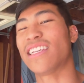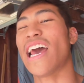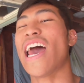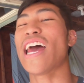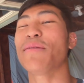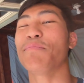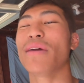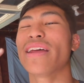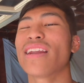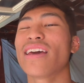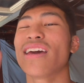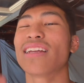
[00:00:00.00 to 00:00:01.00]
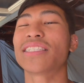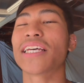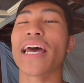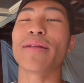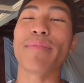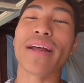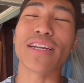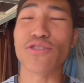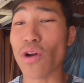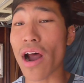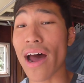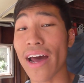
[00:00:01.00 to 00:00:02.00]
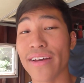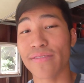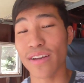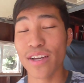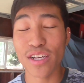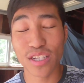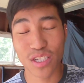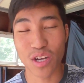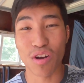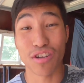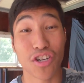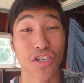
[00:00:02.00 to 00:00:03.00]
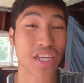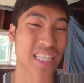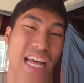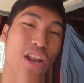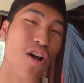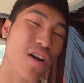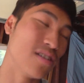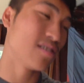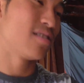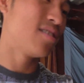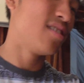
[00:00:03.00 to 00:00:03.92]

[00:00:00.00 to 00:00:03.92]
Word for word: 10 minute drive, so it shouldn't take that long.